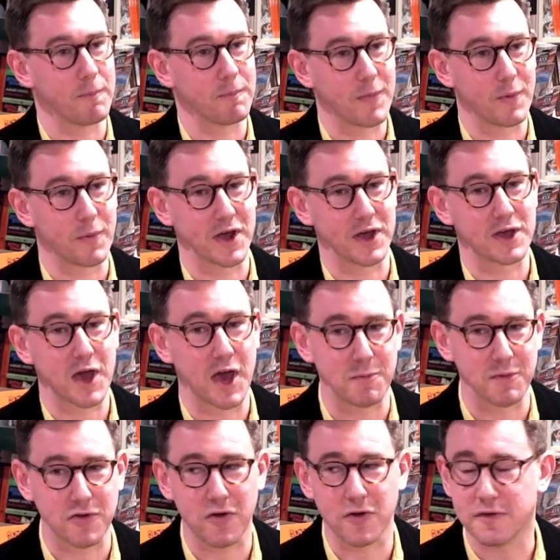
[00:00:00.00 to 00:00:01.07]
when I
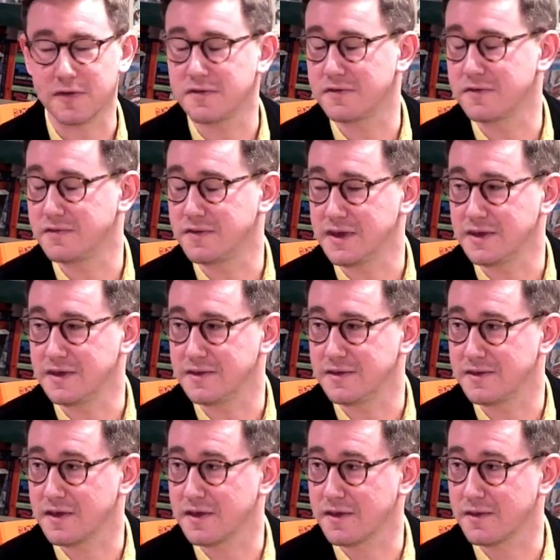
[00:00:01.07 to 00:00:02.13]
came across
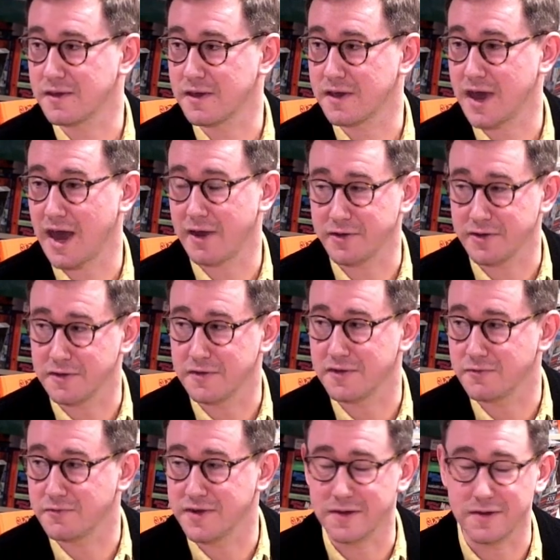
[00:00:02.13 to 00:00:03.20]
these characters,
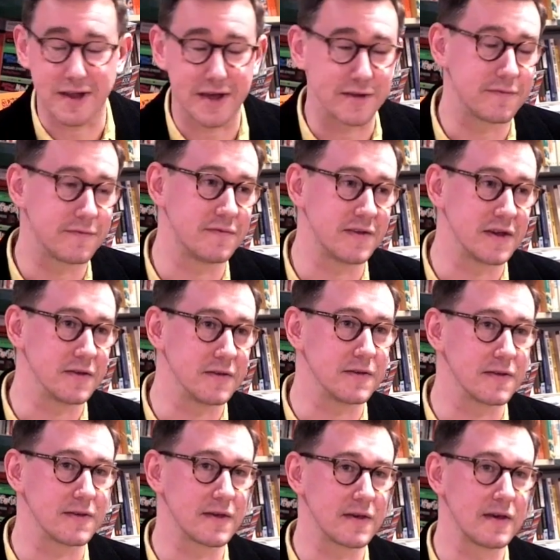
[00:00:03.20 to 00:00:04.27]
the real life
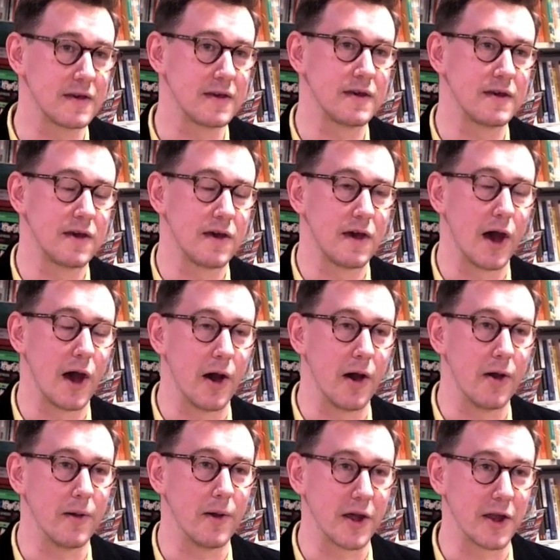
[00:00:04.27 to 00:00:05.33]
figures.
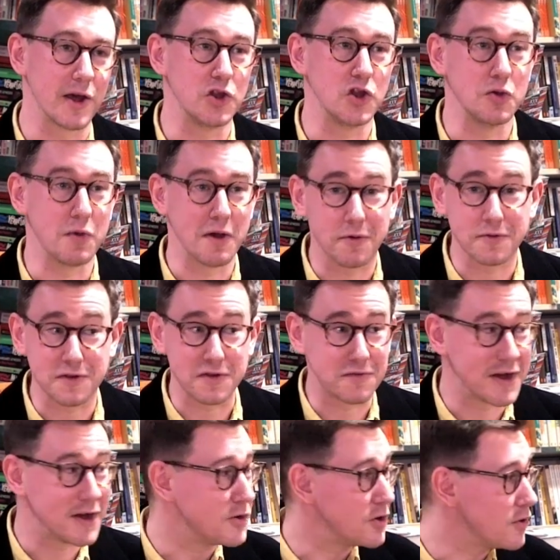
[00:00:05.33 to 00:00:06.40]
And I knew I wanted to
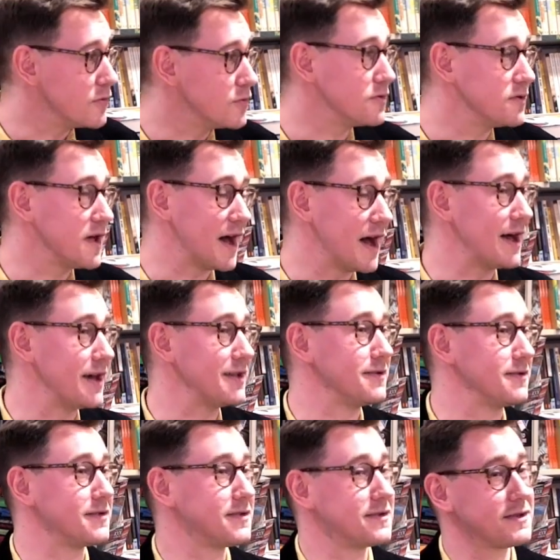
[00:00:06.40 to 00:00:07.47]
write a novel,
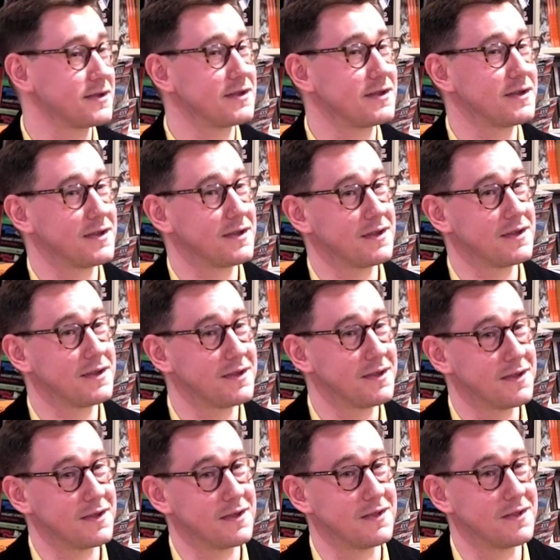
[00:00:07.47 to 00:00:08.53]
and
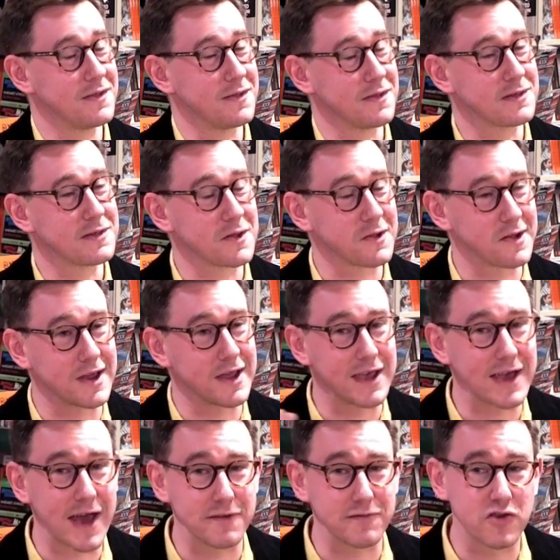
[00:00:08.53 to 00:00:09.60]
suddenly
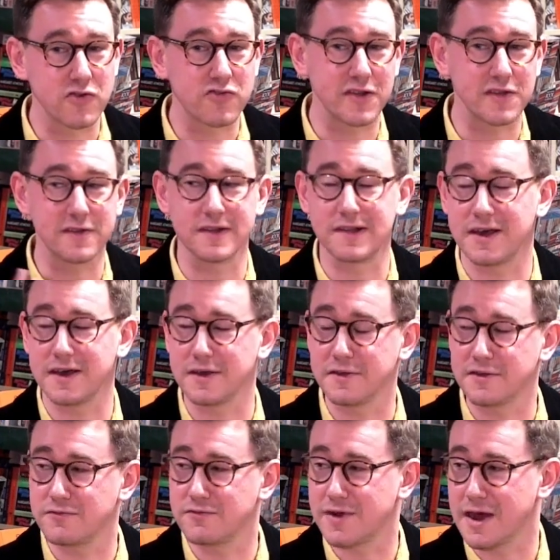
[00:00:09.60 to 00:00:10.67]
it kind of
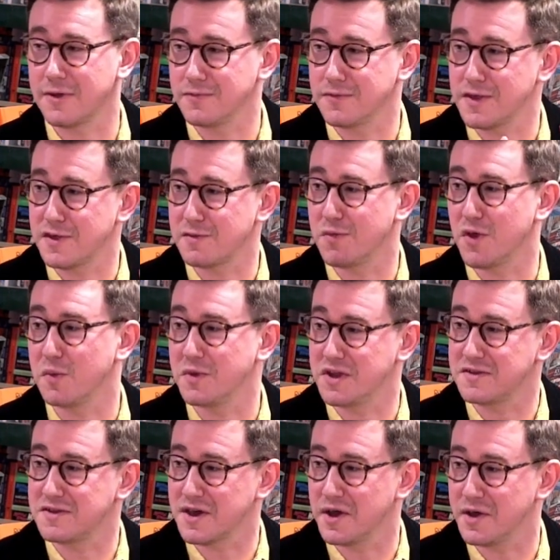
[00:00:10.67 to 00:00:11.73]
crystallized around this moment
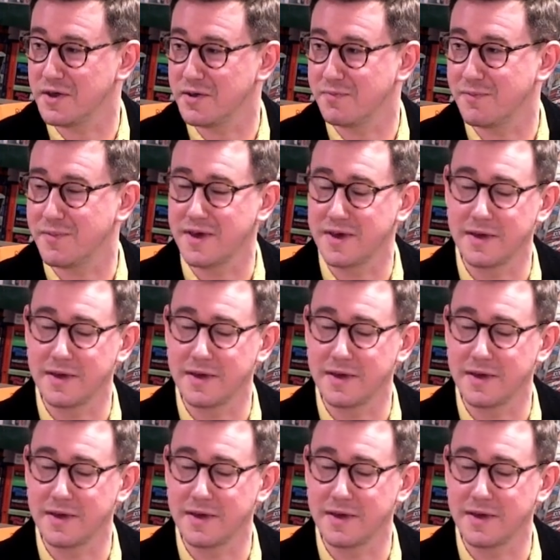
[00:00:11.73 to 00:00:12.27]
in time.